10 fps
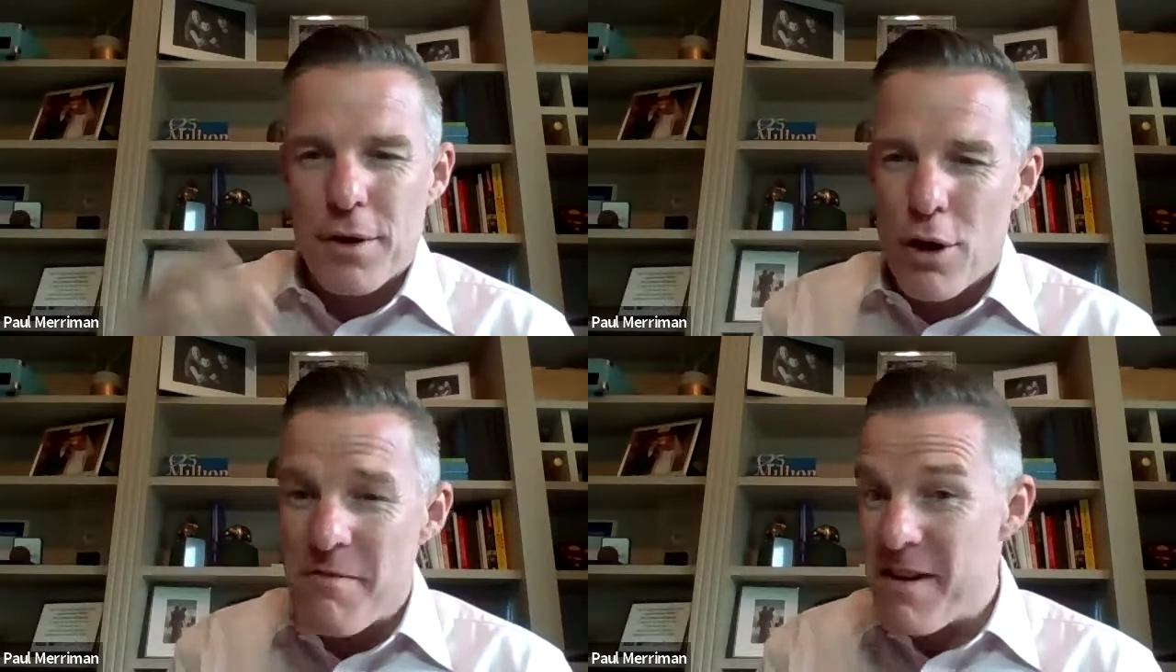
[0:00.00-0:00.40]
I
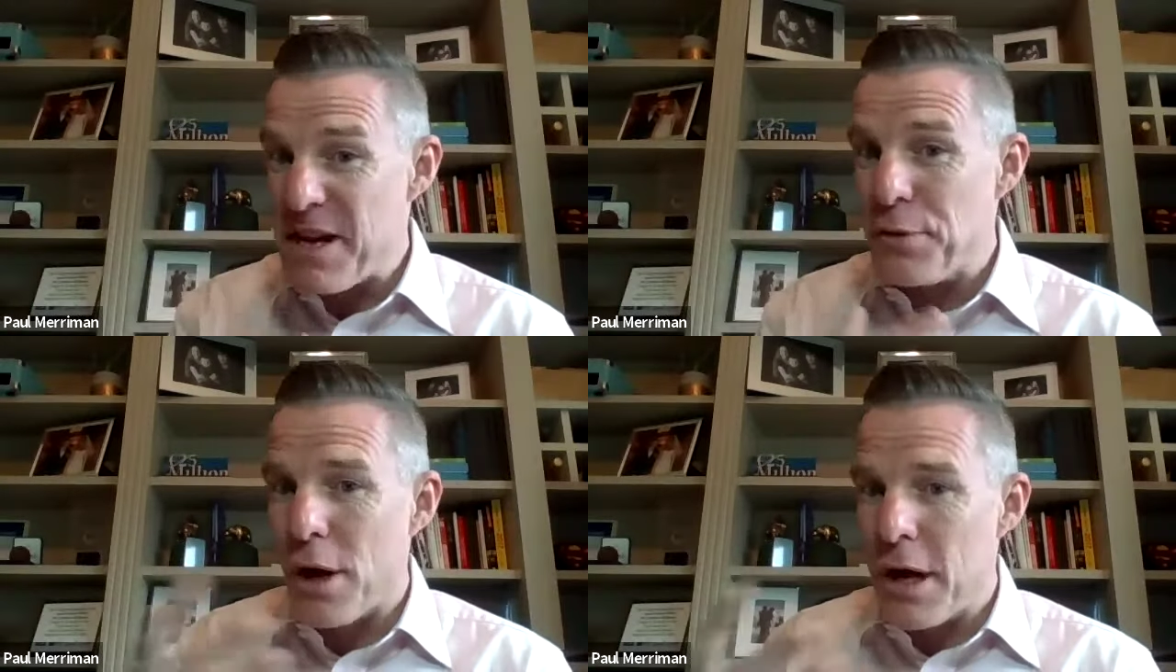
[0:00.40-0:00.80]
know they're
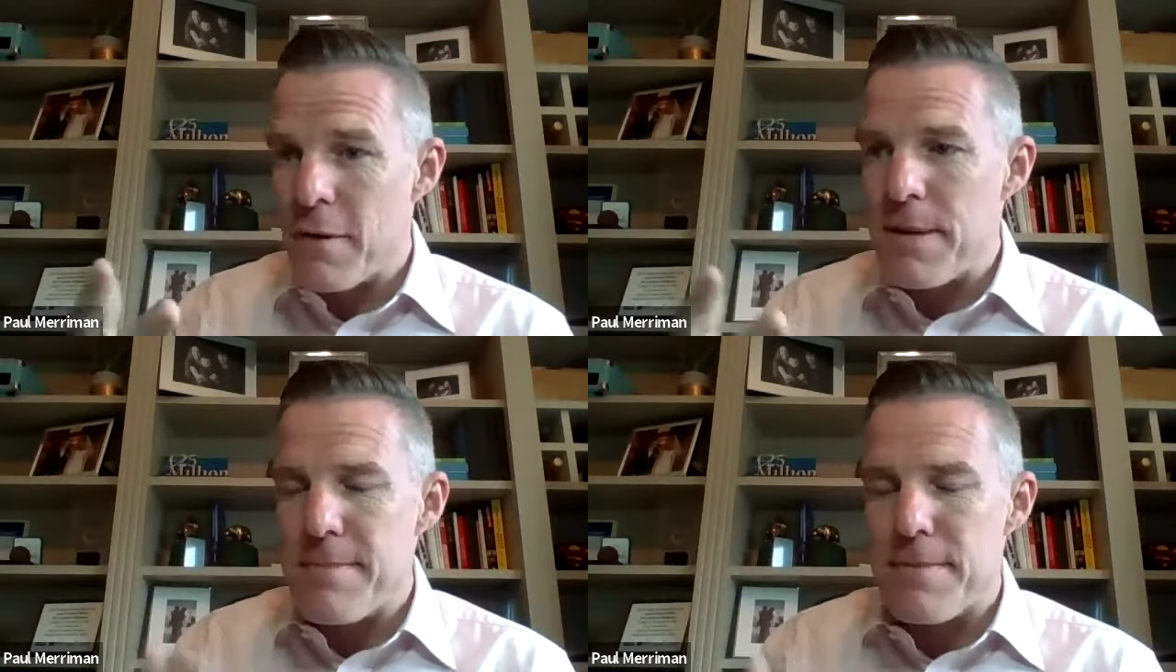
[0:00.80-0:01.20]
very annoying
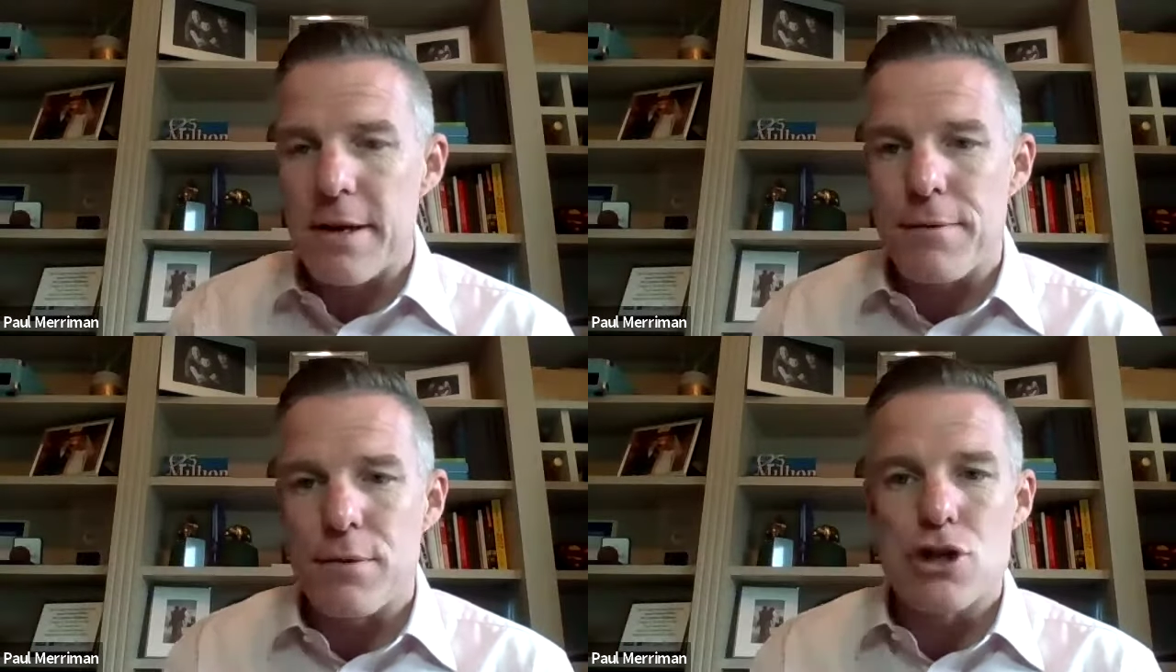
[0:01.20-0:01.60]
for people and
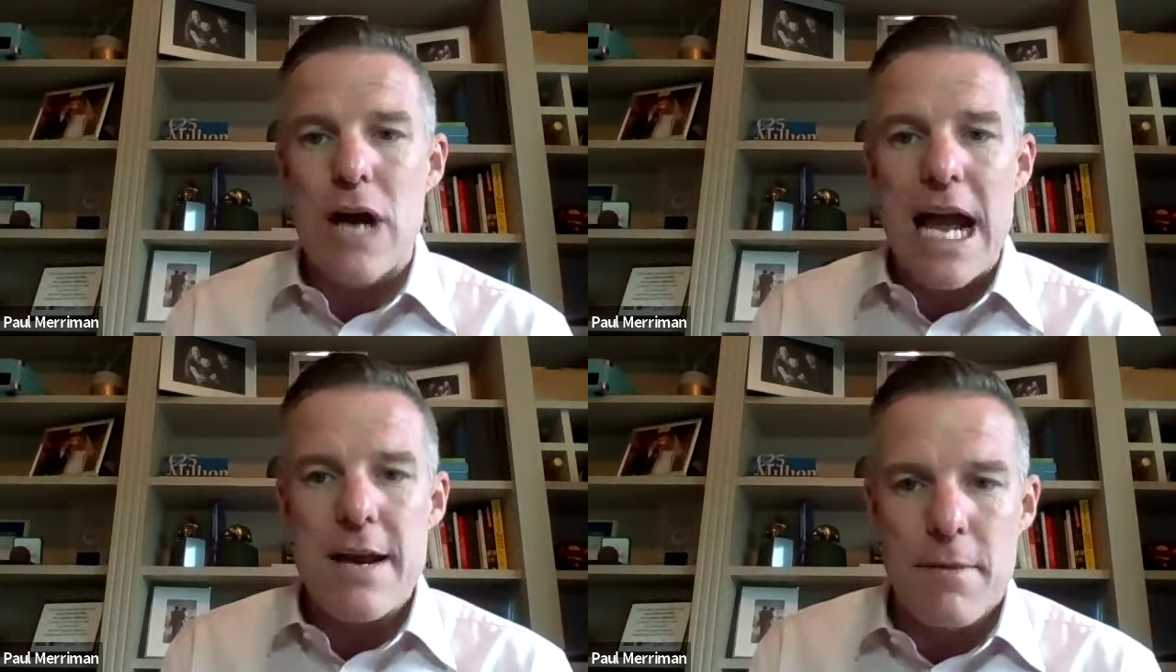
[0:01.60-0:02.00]
they're
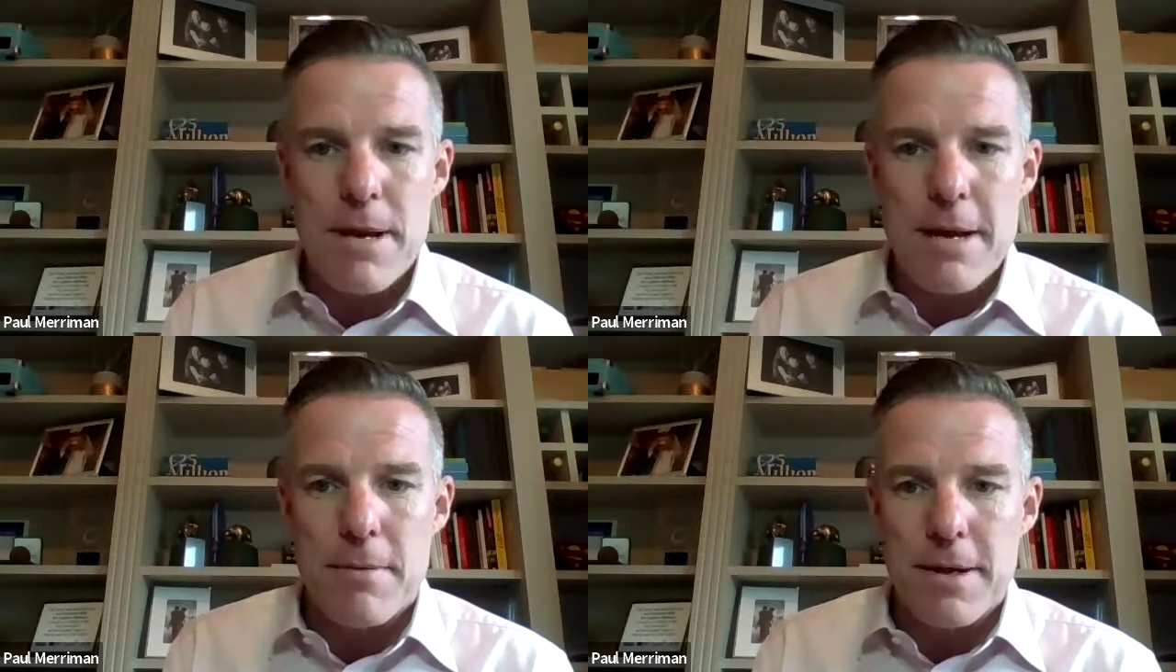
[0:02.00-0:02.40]
frustrating for
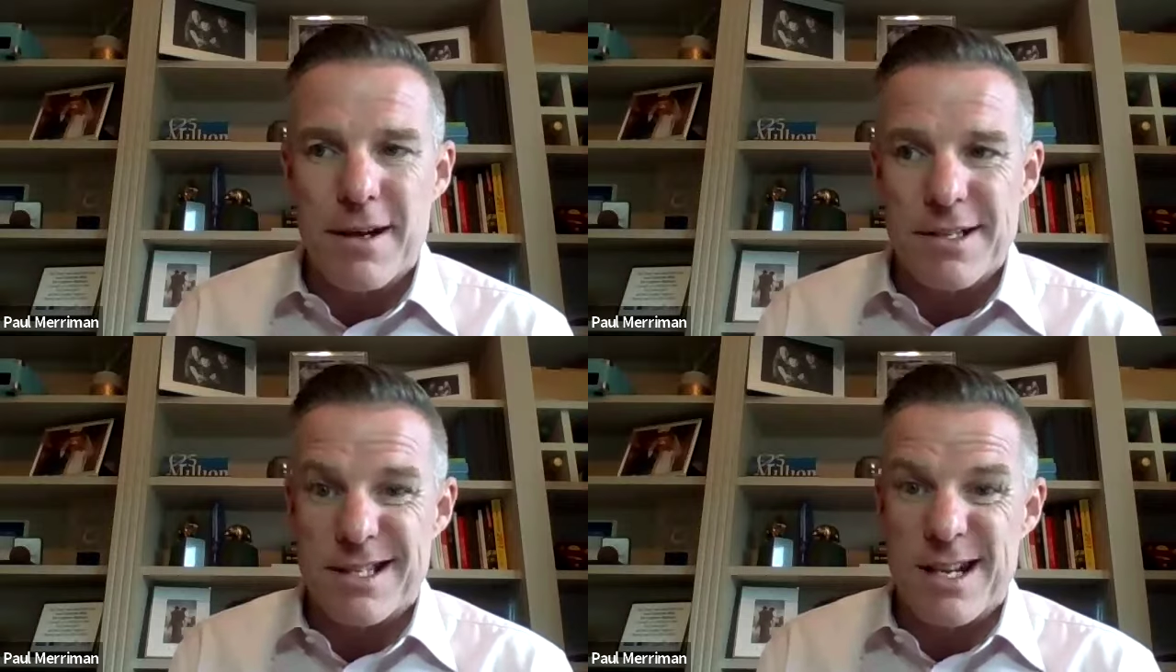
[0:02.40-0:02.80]
people
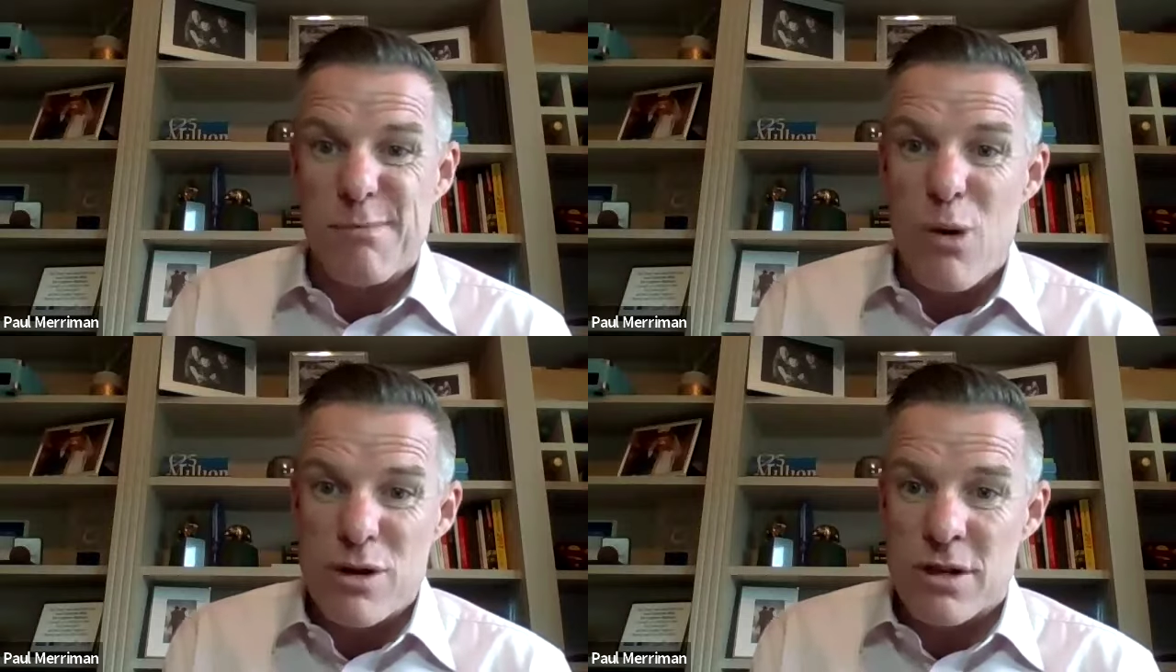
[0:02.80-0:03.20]
because it's an
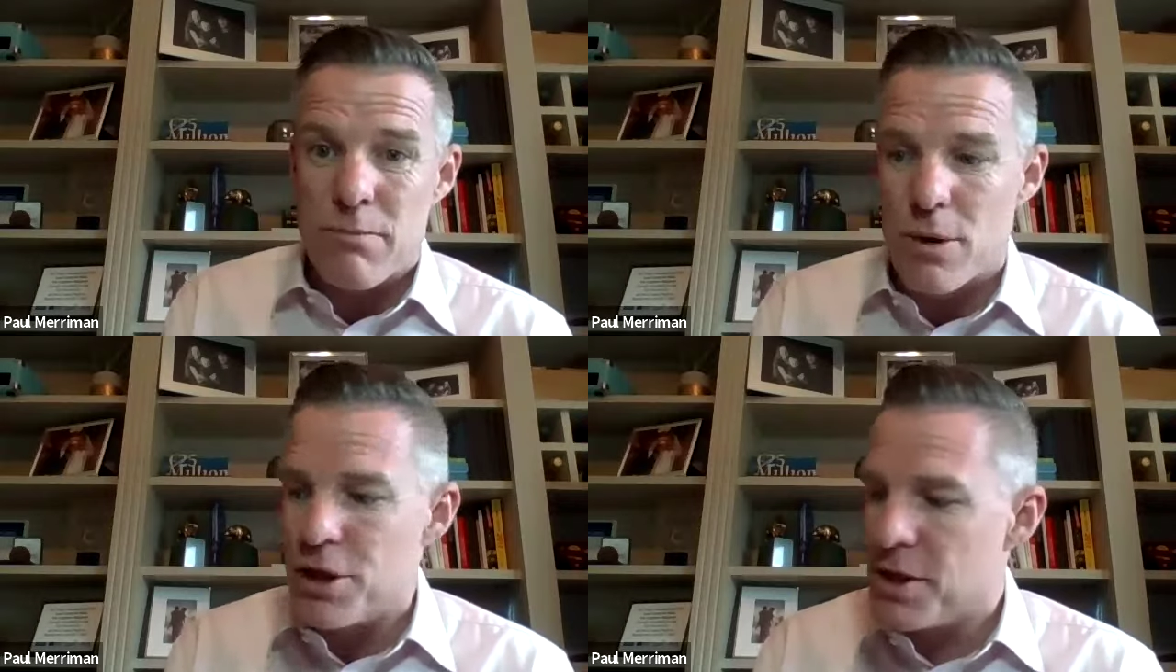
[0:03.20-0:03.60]
emotional
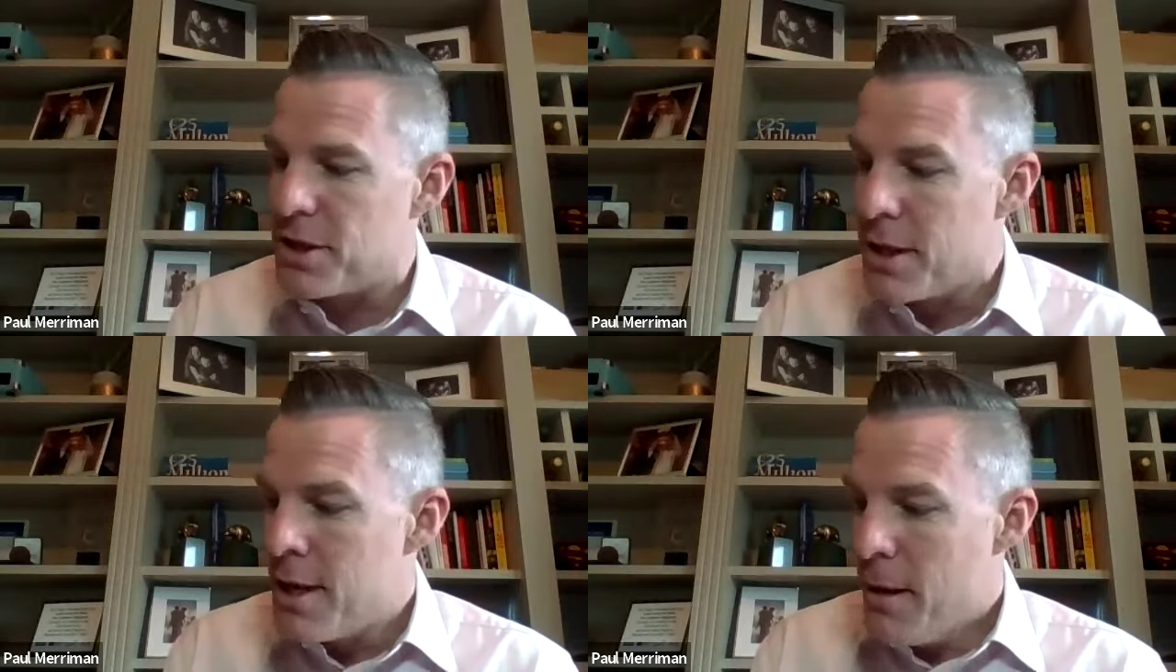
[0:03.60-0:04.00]
purchase
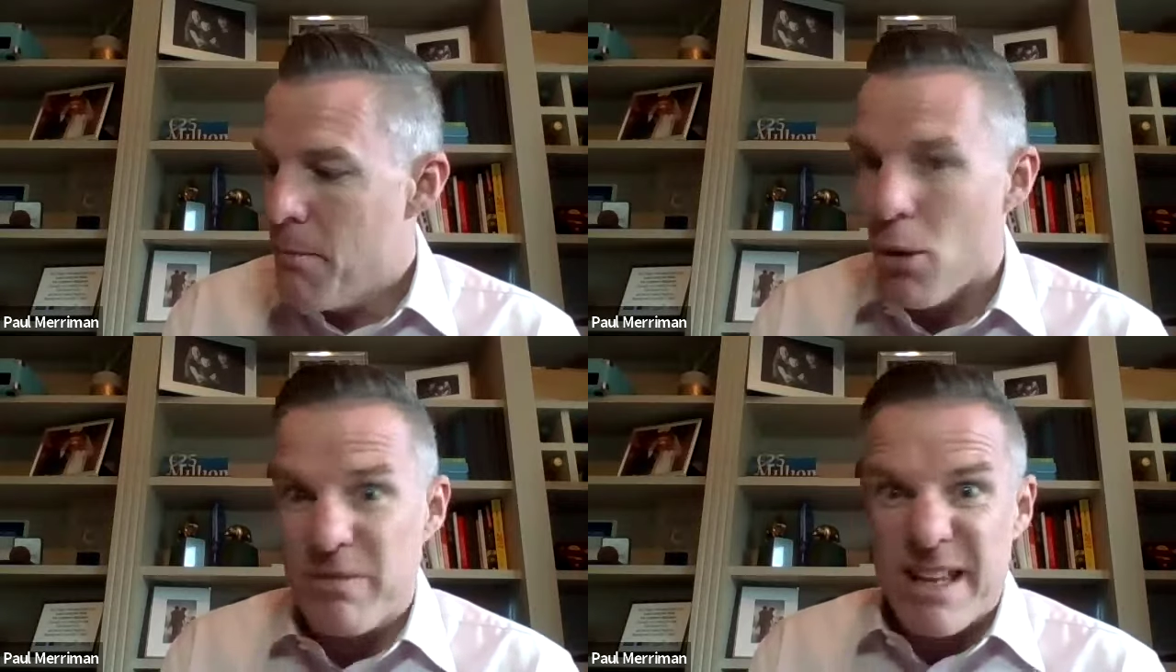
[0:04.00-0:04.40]

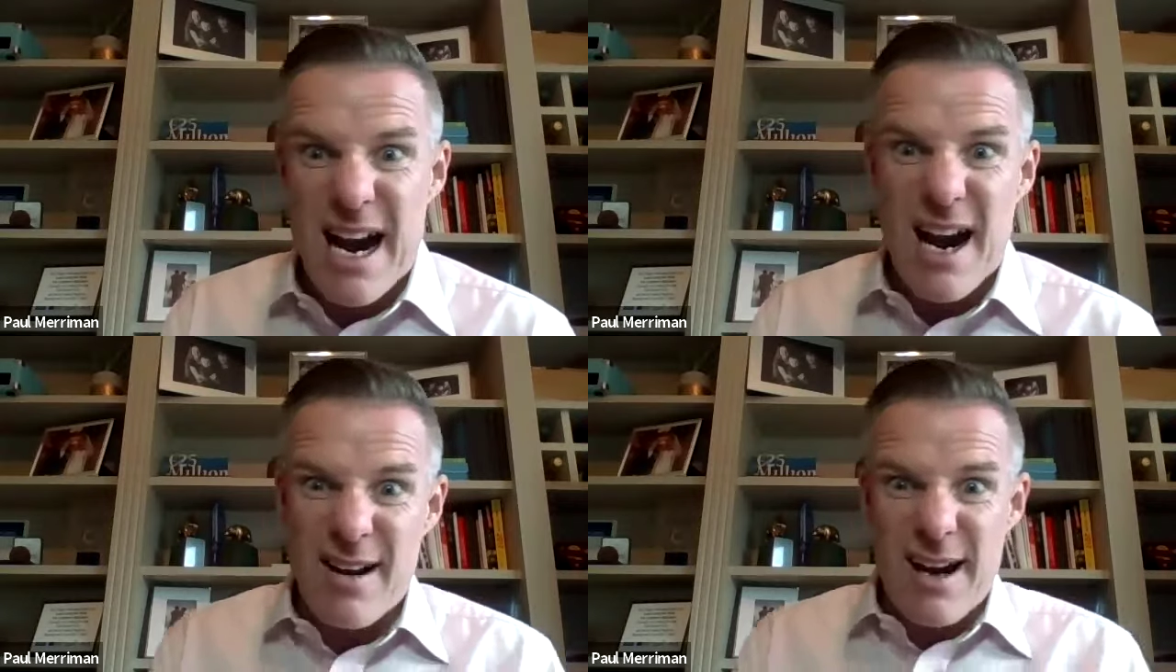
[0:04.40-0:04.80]
both they
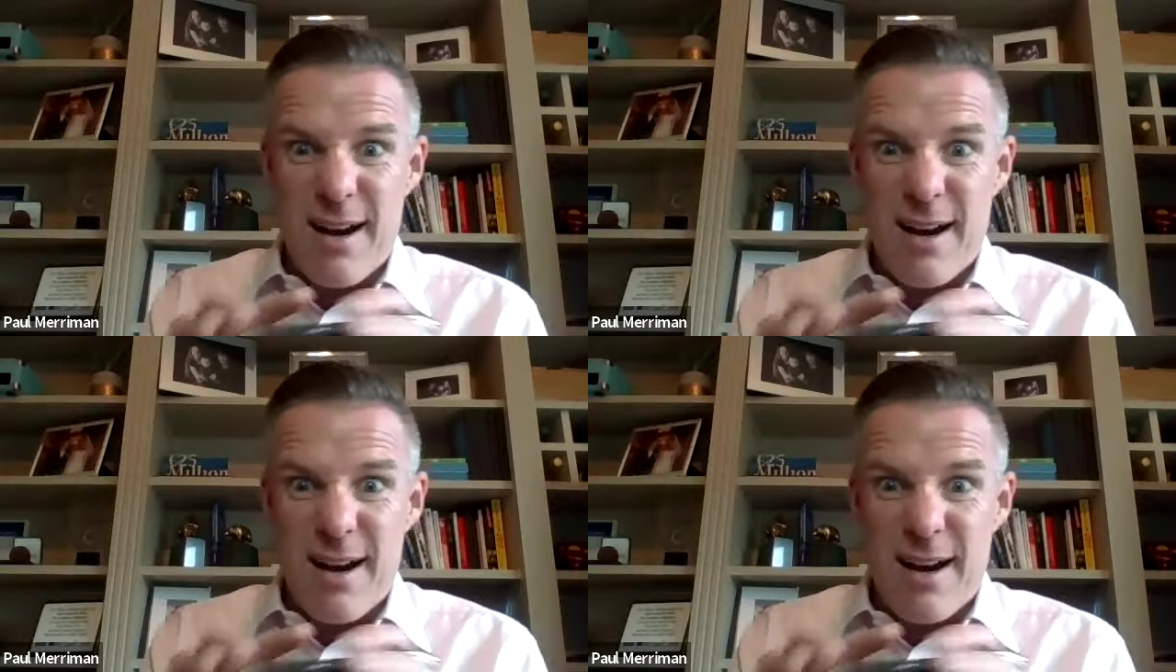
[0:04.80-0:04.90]
Especially in